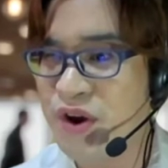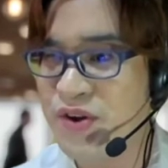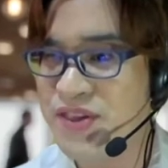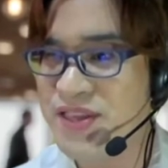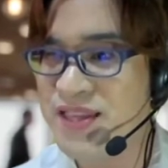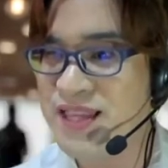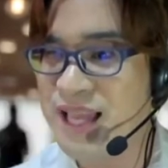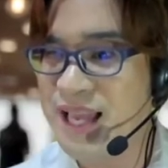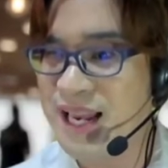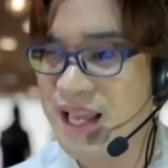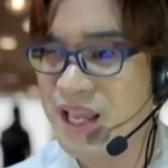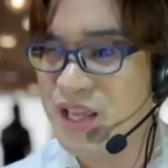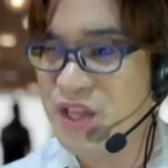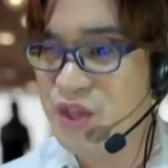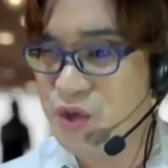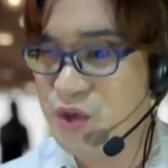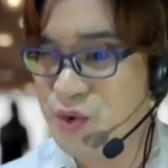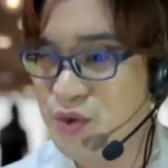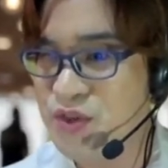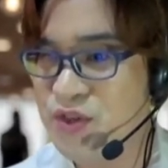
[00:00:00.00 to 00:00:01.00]
are still in
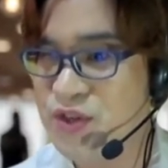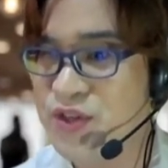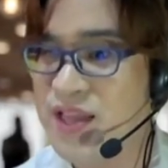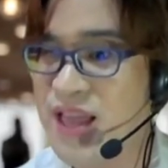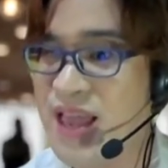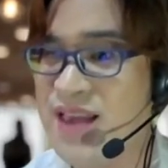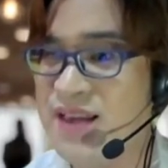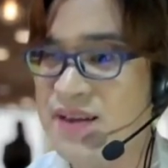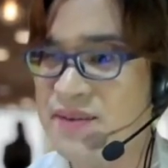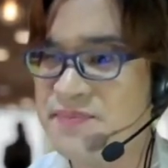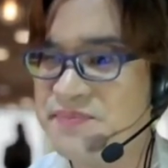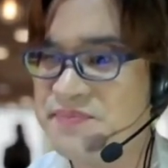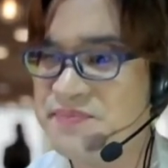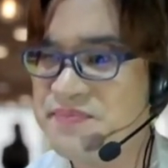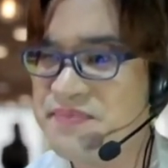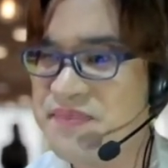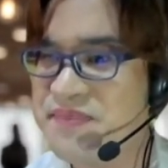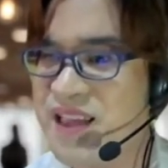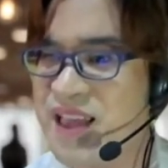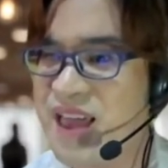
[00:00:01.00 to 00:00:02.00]
use today,
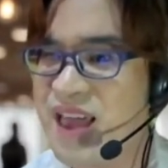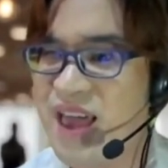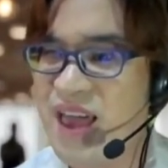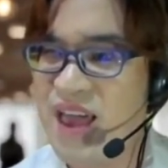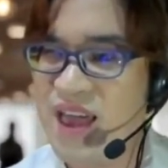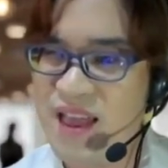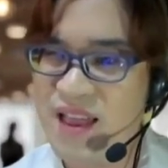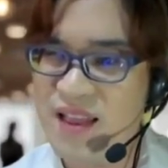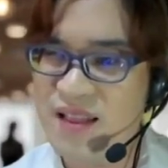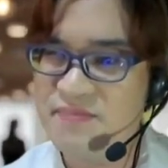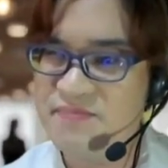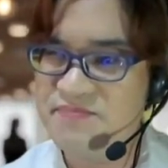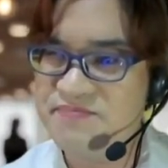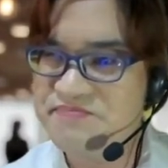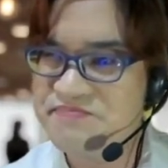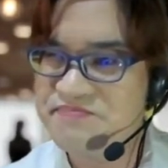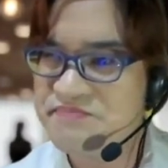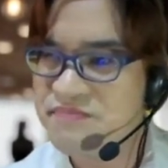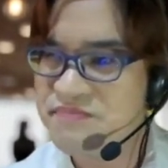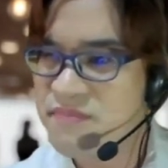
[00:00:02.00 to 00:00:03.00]

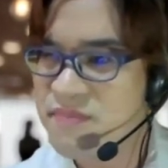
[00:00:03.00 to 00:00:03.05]
and